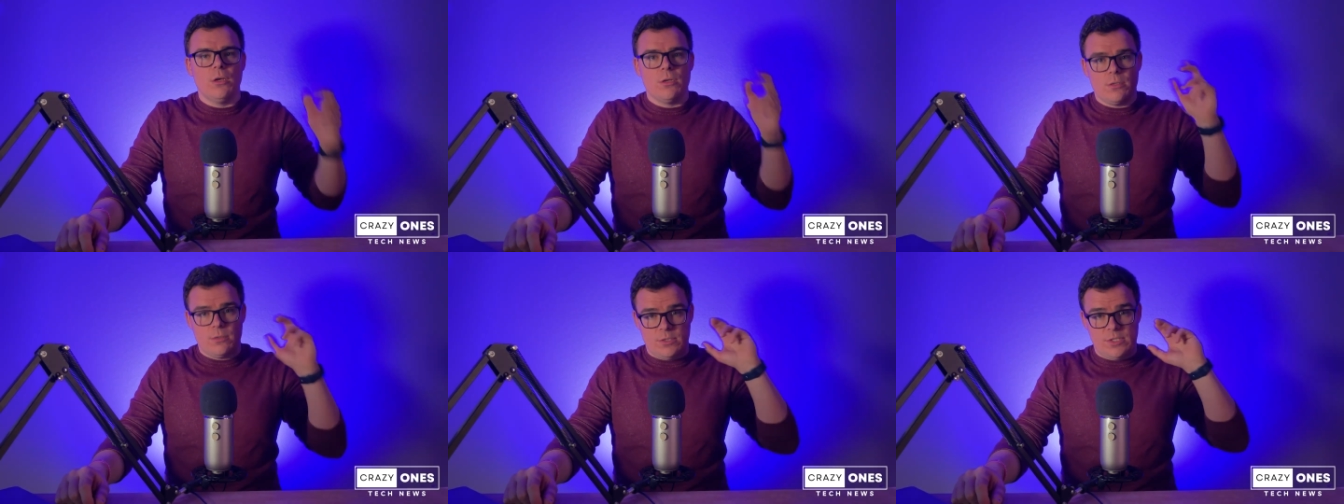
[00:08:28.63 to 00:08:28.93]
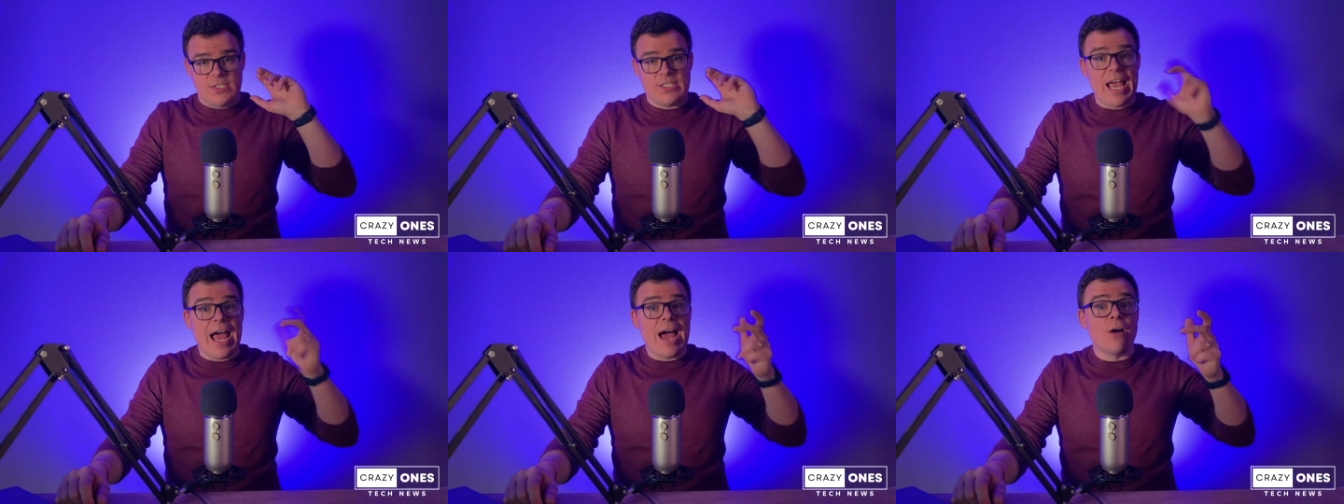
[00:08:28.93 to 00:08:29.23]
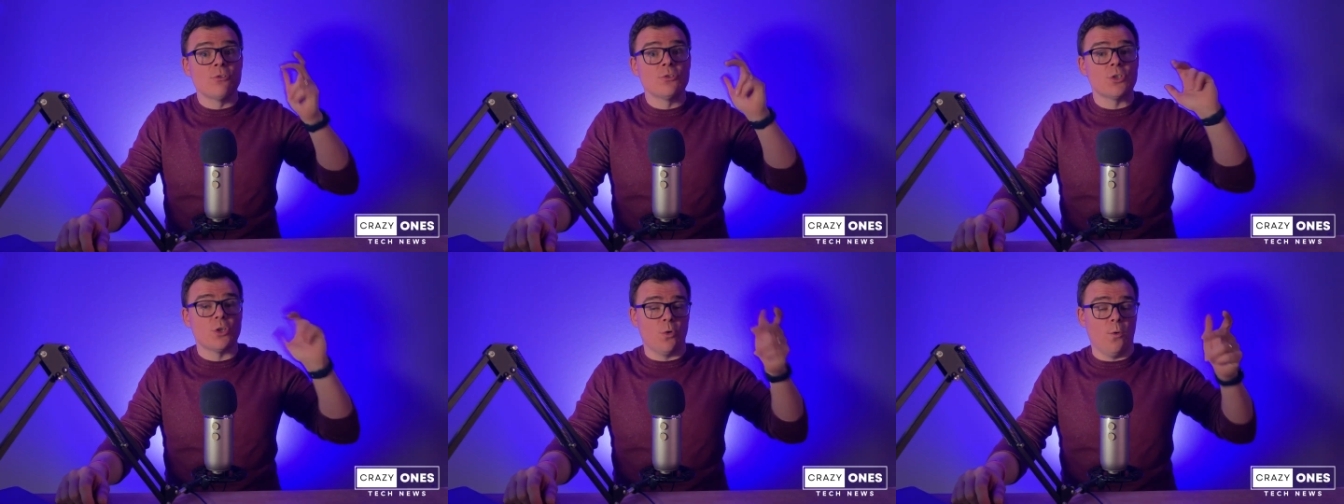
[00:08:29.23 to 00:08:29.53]

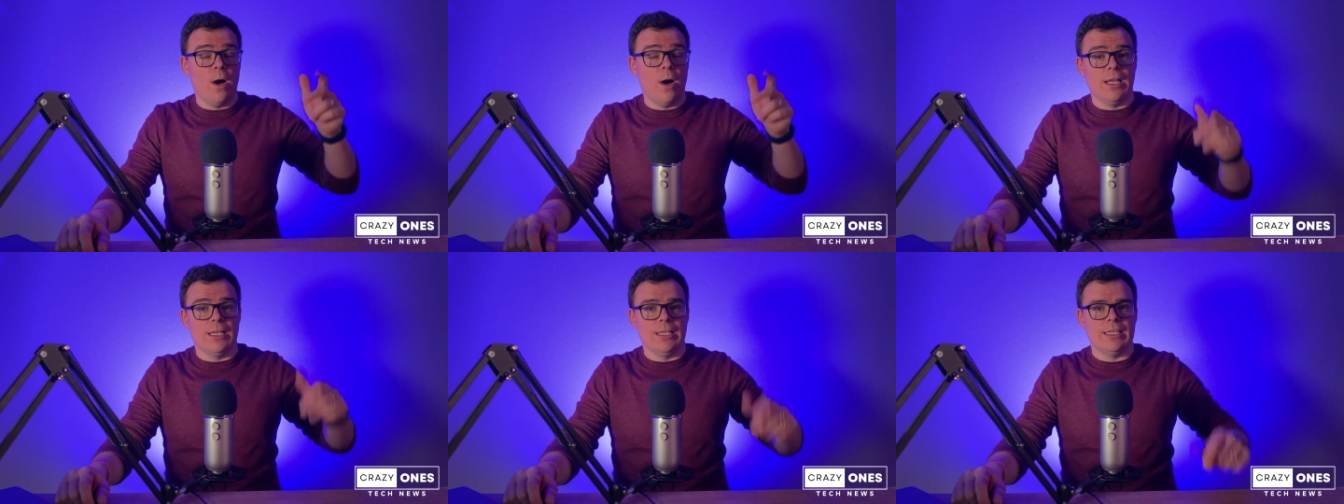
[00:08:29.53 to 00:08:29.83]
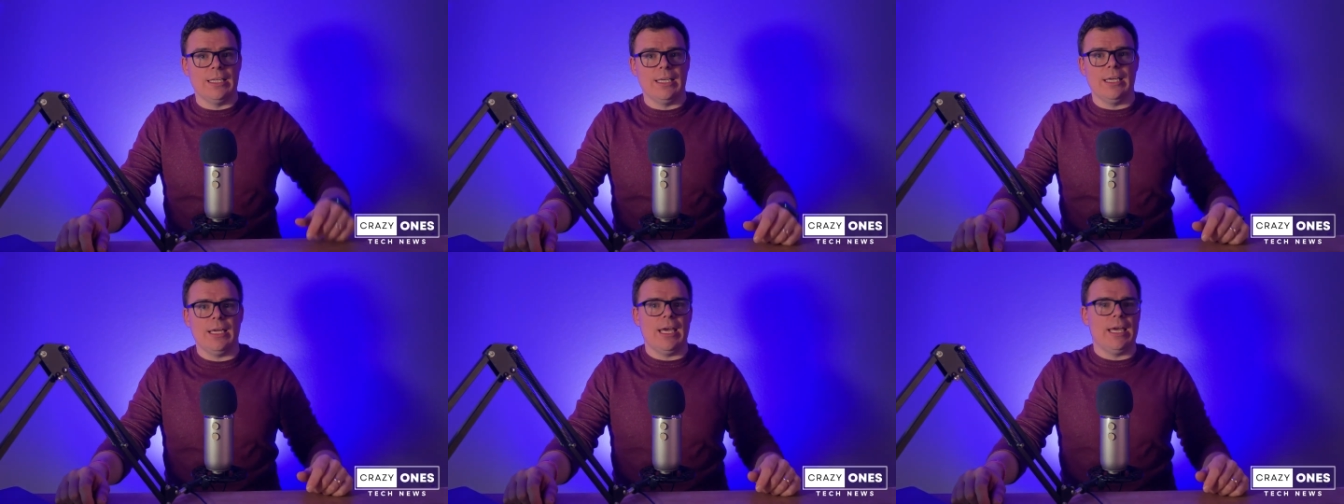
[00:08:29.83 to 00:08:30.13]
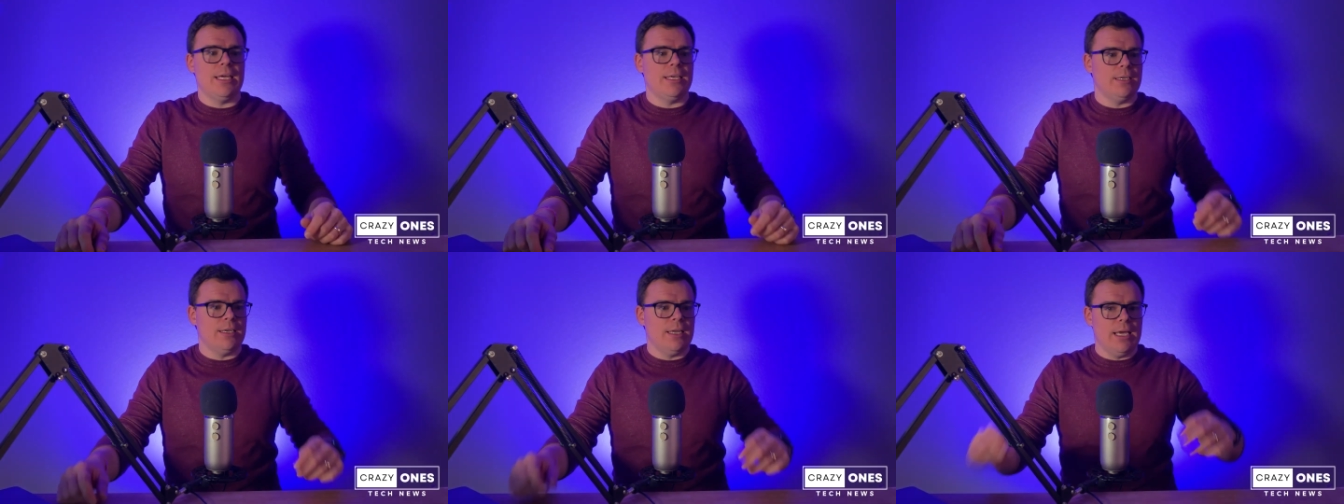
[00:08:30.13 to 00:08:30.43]
sound quality
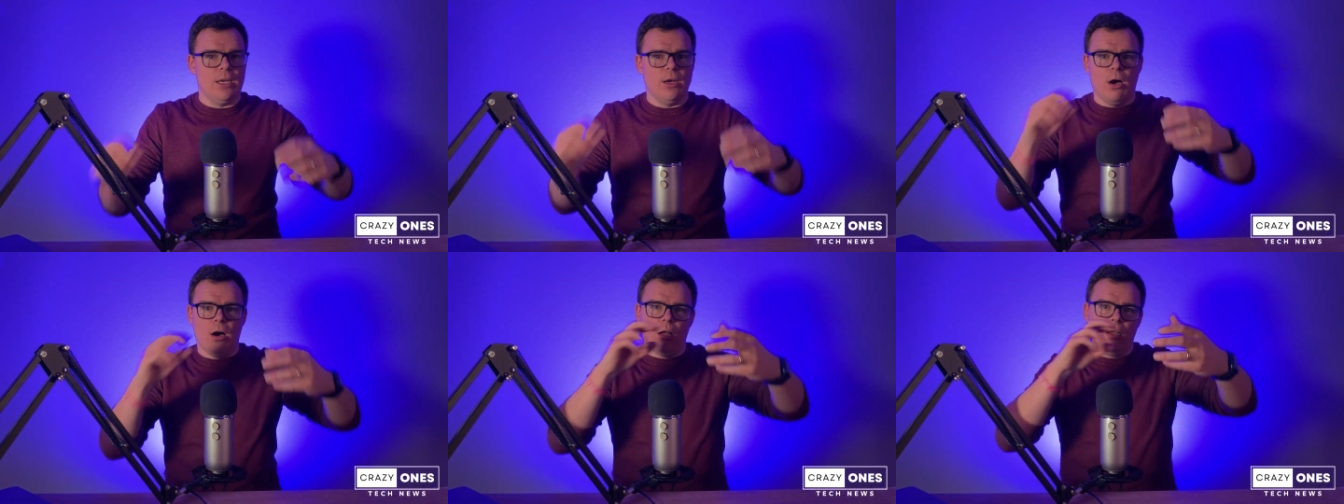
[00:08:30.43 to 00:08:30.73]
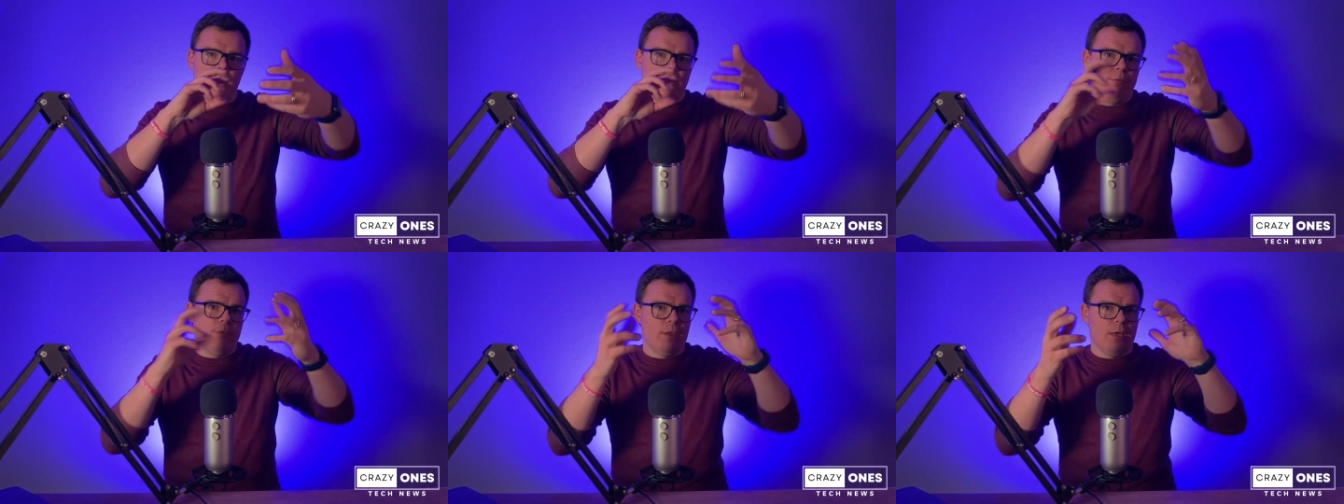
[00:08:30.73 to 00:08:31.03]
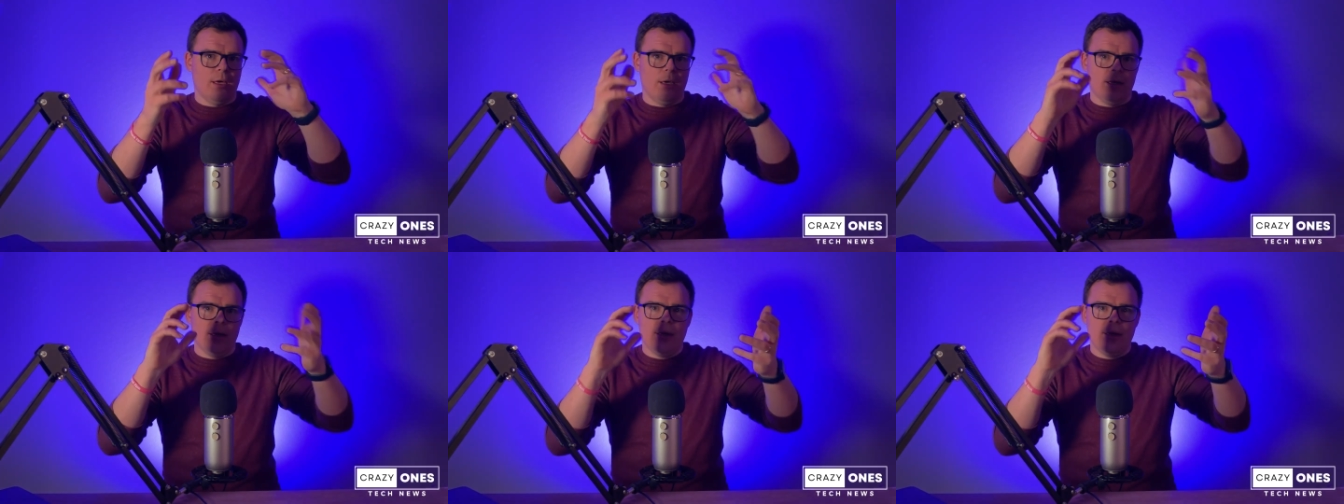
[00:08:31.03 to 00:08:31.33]
and in all of
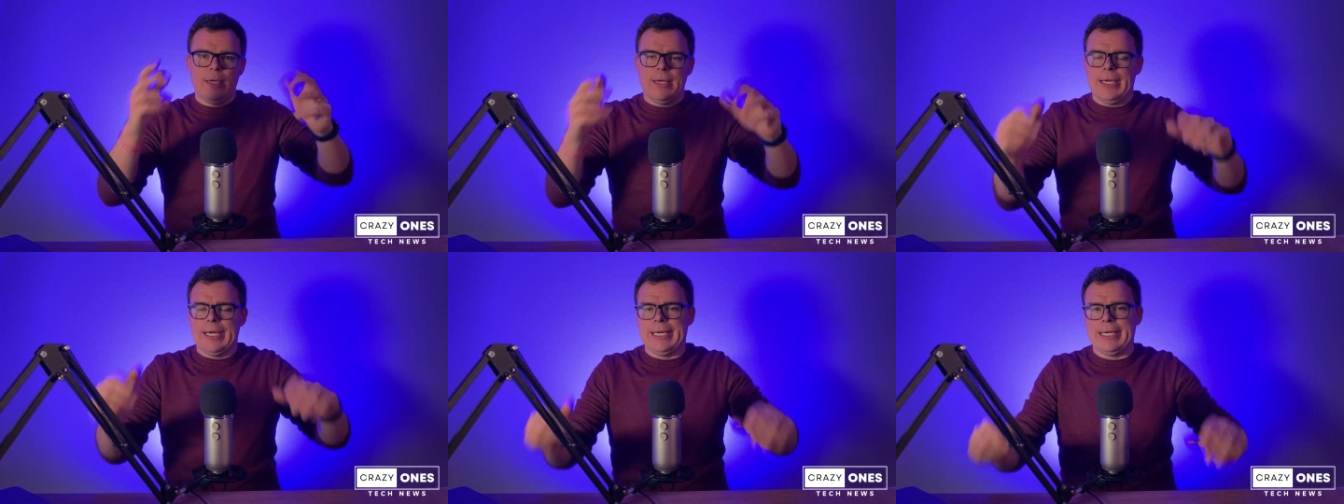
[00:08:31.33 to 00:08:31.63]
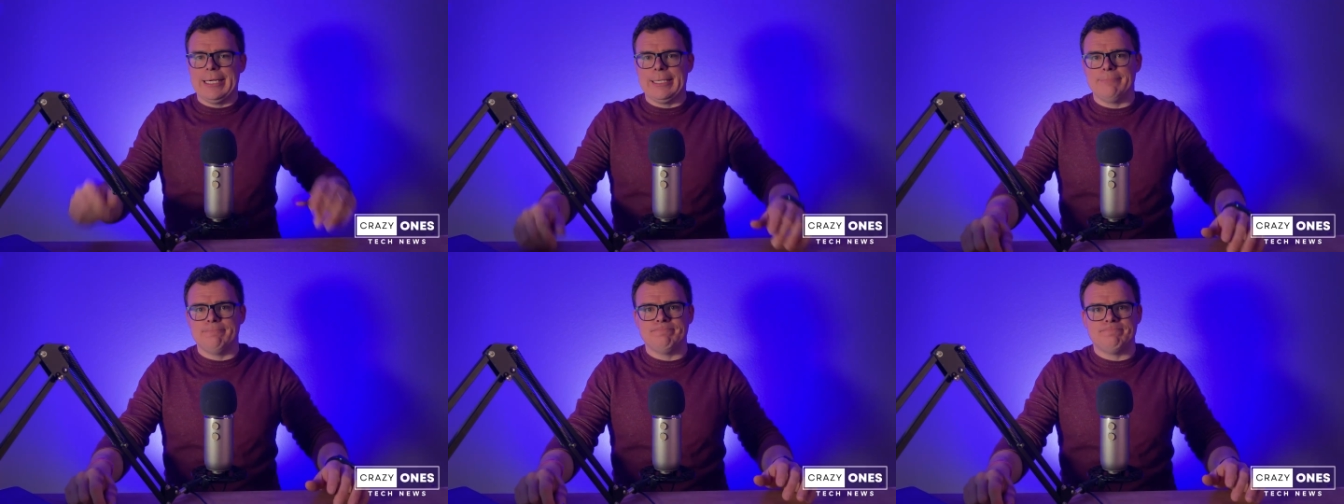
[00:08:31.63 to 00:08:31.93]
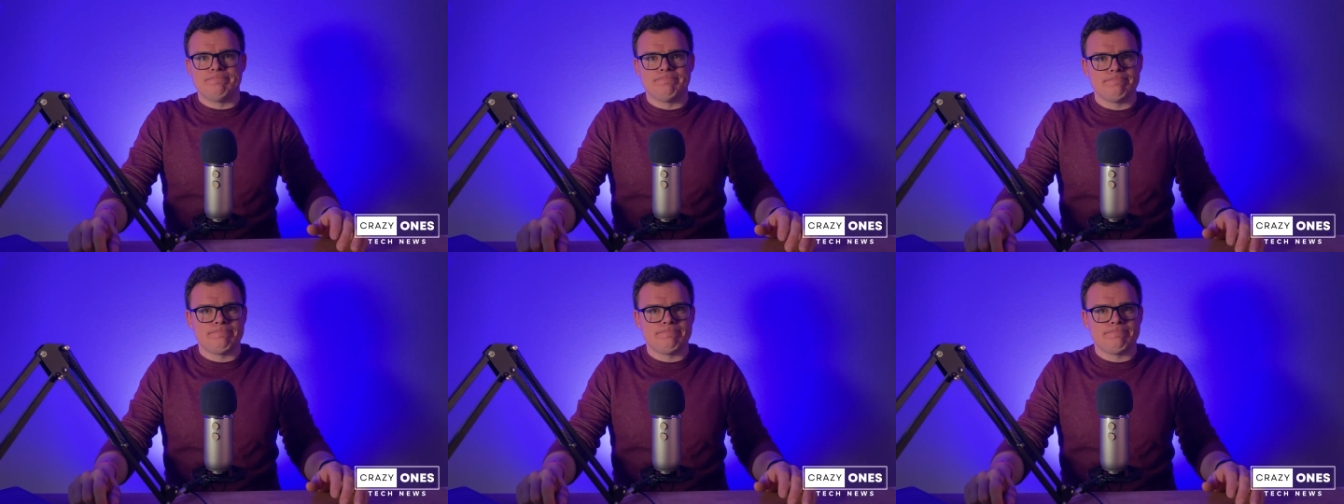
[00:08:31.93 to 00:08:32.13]
the um,